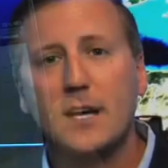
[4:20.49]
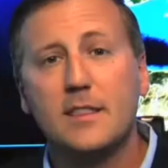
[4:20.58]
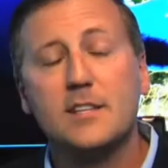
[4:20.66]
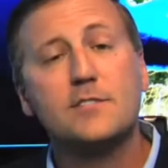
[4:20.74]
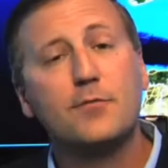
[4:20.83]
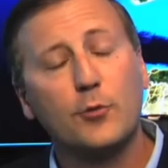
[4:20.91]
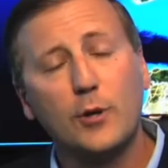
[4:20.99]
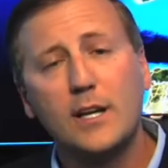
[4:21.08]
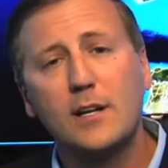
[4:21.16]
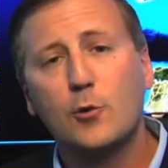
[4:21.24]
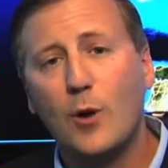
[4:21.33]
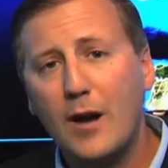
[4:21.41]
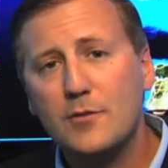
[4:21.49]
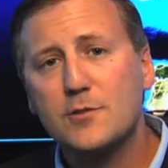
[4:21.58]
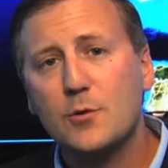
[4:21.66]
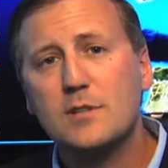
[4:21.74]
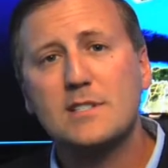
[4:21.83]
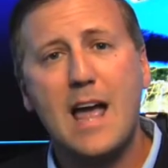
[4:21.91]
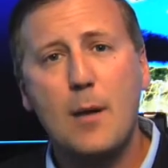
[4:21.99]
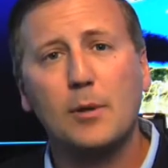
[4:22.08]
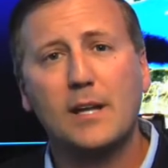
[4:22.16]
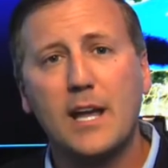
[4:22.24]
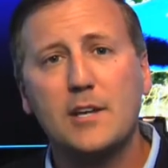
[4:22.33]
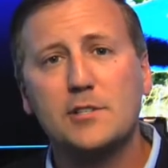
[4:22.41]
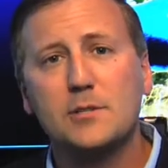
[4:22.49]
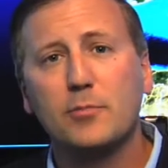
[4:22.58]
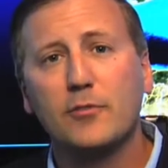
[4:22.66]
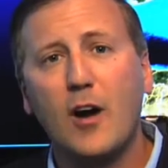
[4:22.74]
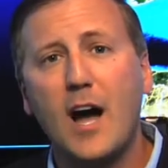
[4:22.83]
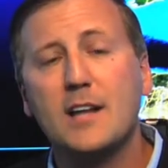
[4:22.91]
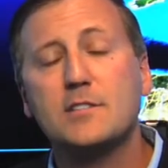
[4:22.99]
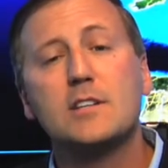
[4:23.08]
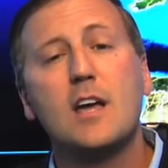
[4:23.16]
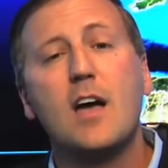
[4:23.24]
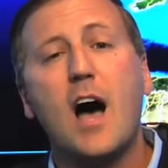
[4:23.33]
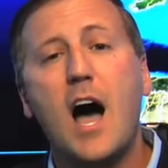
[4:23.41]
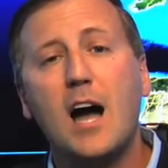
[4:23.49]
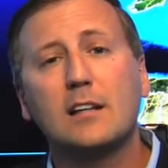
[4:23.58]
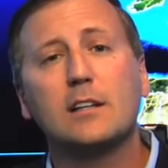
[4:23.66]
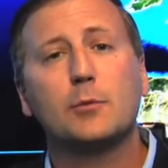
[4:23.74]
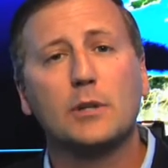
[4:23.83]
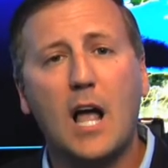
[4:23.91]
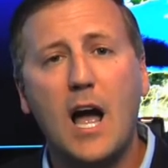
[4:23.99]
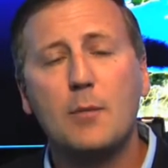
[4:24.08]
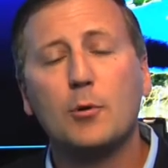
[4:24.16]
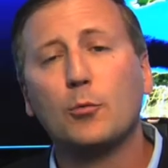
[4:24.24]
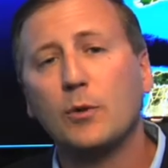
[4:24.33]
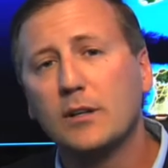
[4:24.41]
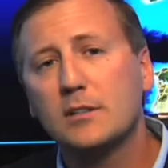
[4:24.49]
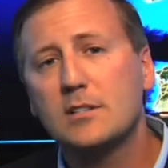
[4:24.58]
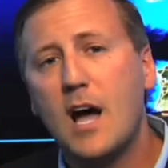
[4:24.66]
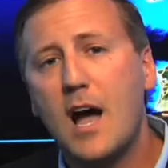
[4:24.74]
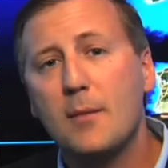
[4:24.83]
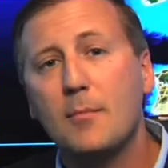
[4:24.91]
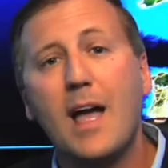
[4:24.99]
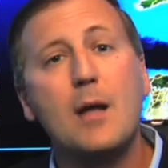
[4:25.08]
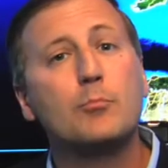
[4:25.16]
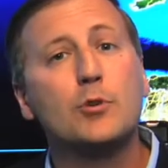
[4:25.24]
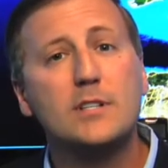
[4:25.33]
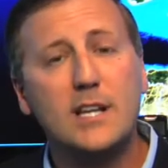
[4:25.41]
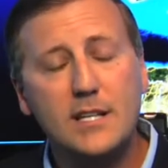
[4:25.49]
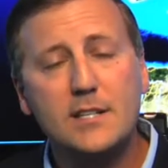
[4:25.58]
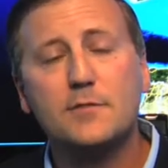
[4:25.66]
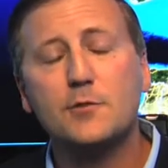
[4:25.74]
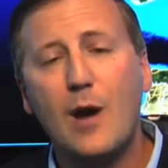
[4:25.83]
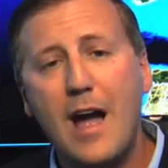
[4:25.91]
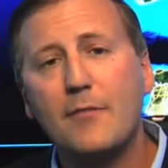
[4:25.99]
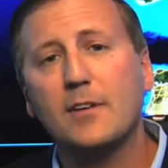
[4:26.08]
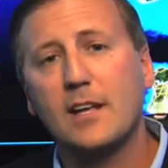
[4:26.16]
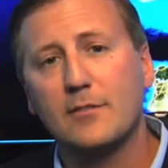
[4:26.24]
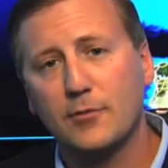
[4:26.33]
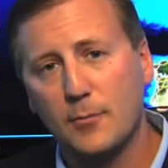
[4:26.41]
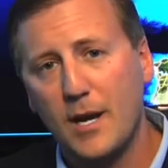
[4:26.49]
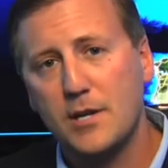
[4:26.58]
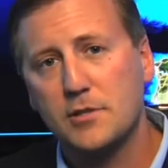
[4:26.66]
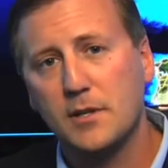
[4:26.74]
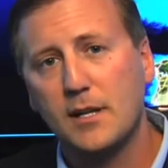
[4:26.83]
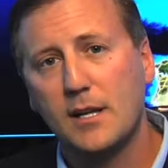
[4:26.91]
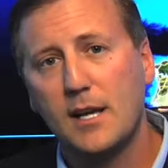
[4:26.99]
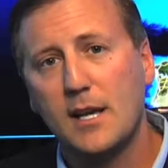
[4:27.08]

This free, crowdsourced application provides highly reliable, real-time, and predictive traffic information